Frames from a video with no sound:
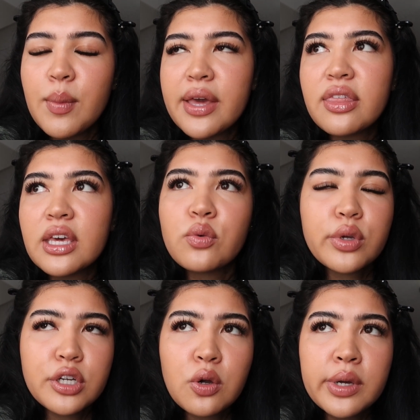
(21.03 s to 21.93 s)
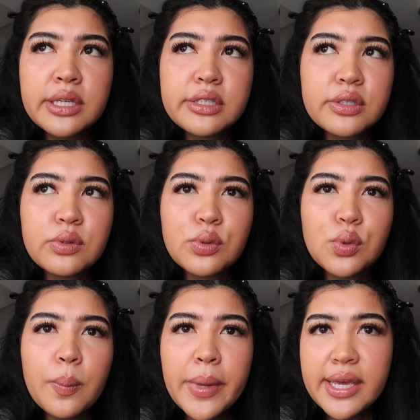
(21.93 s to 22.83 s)
I think we're going
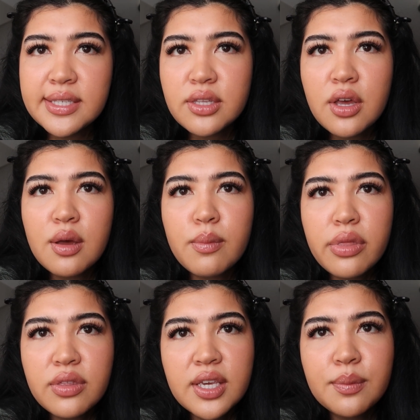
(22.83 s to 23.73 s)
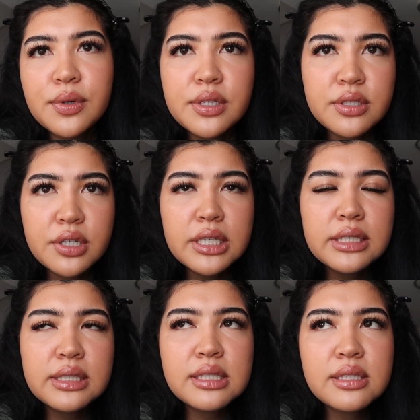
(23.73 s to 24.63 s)
to make some themed
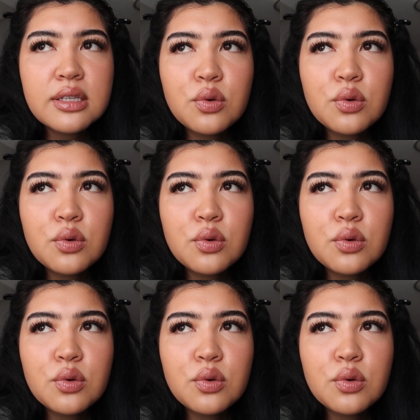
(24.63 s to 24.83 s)
desserts